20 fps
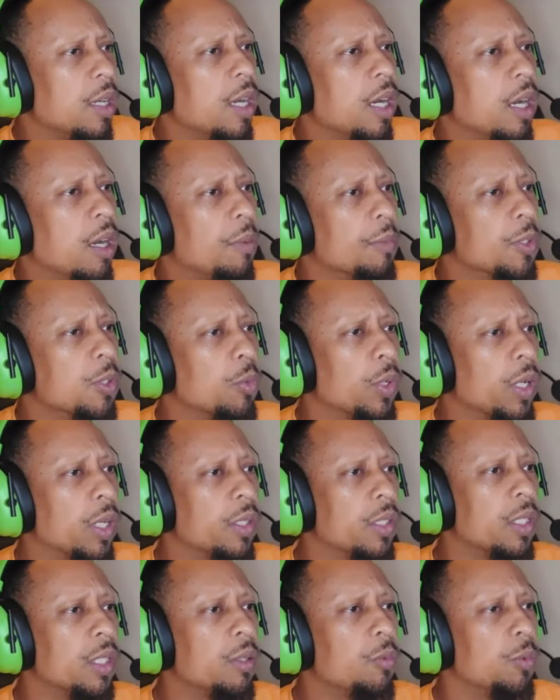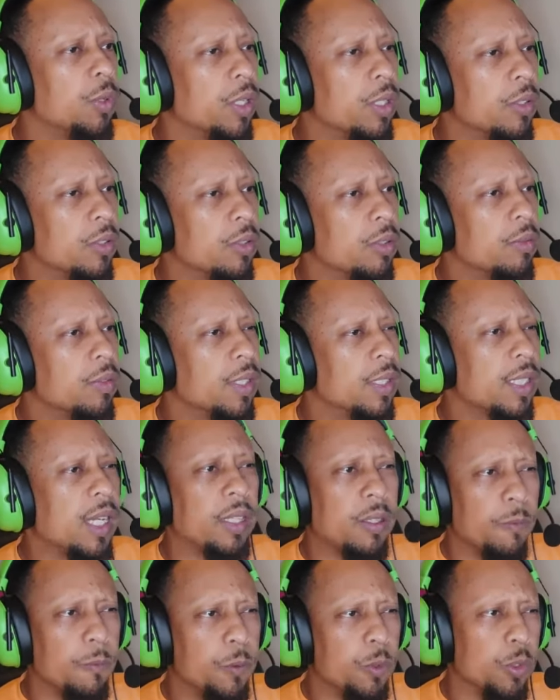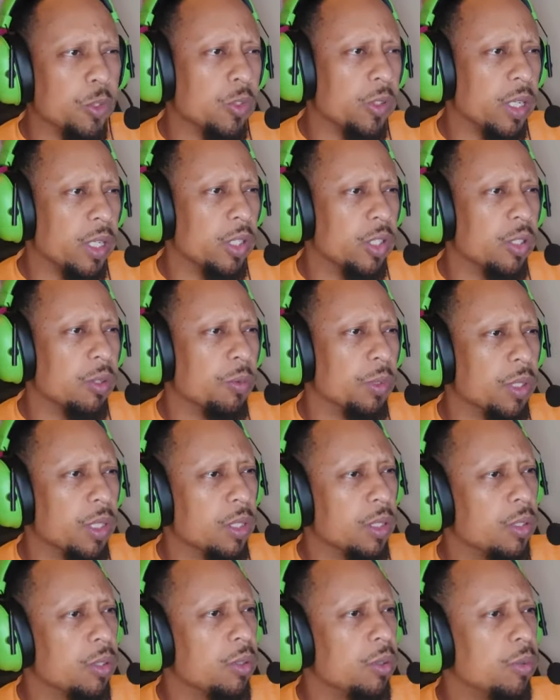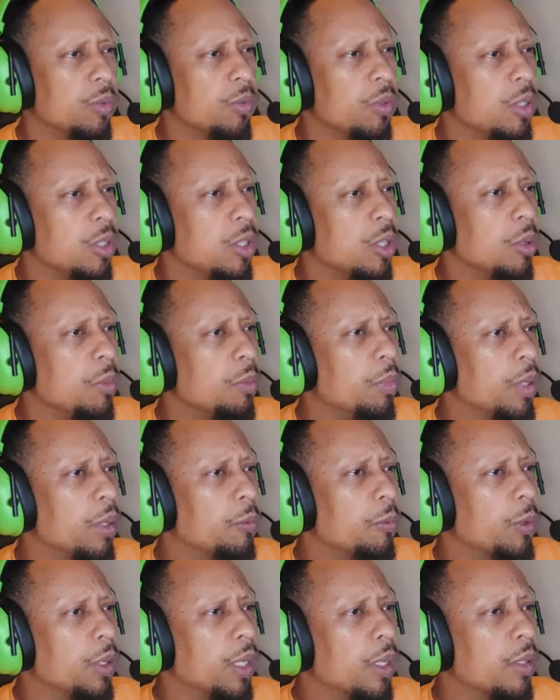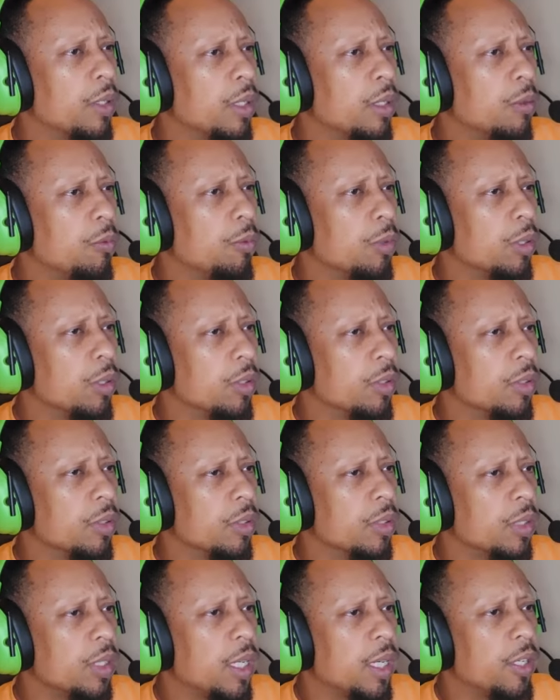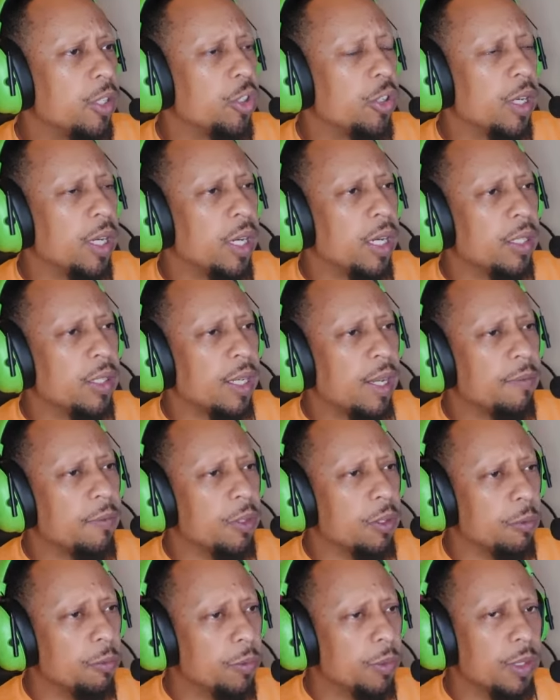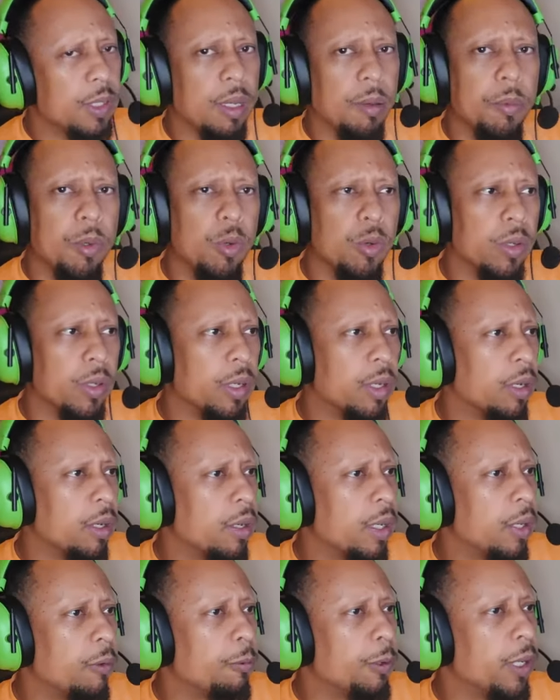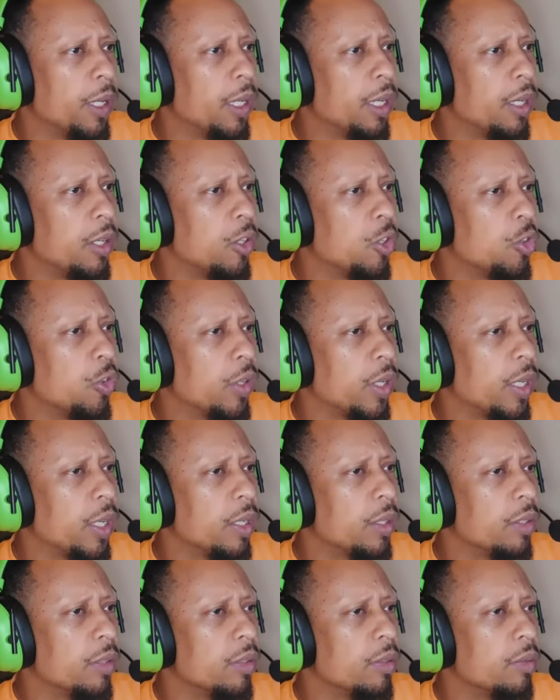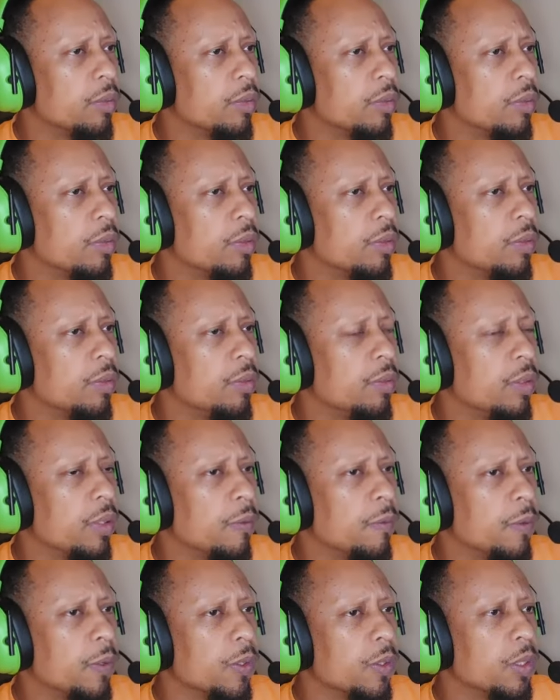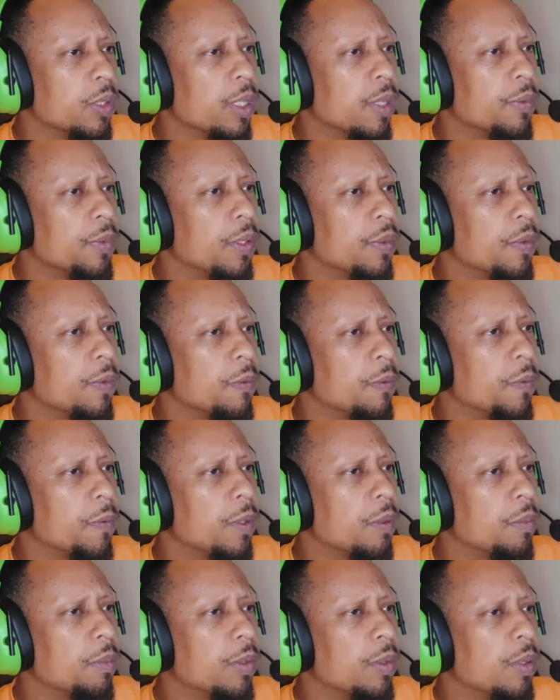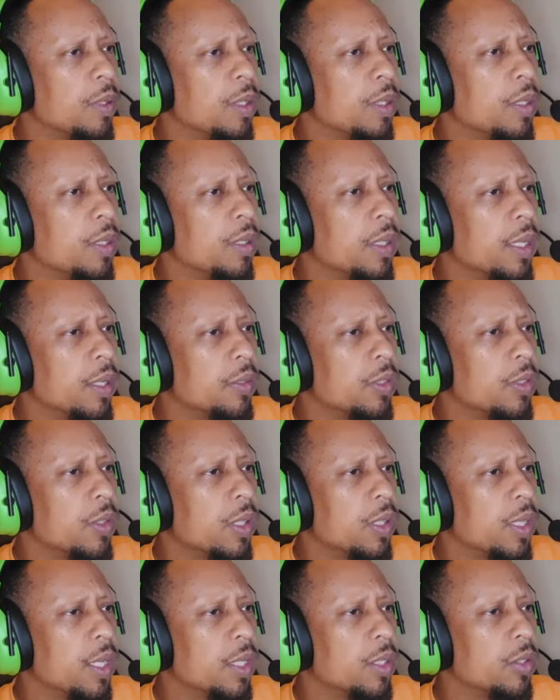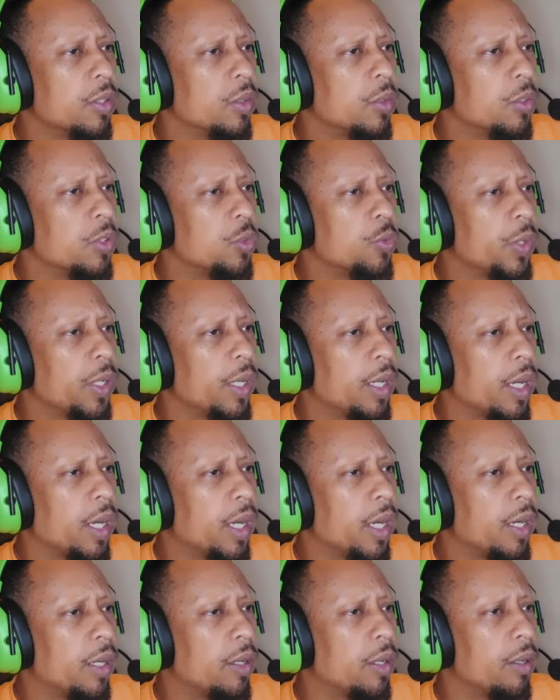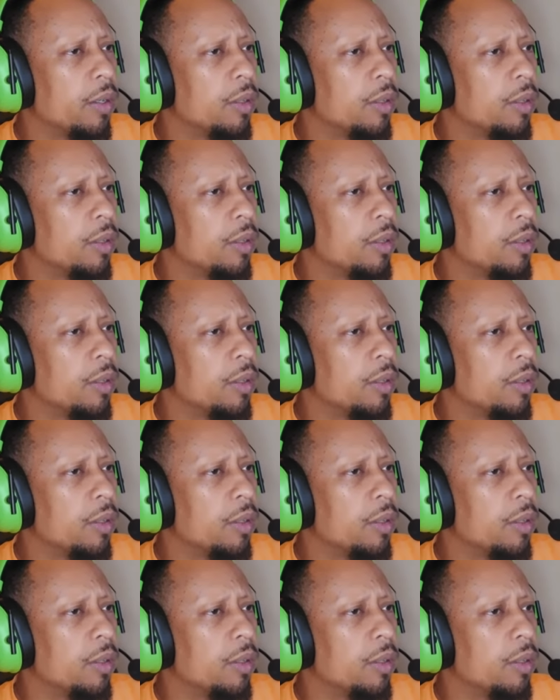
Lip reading: So what I did was, it's not the full strategy what they do, but what I did was I dragged, after it kept going down, I went ahead and dragged the first level of the fib down to the next little swing high here.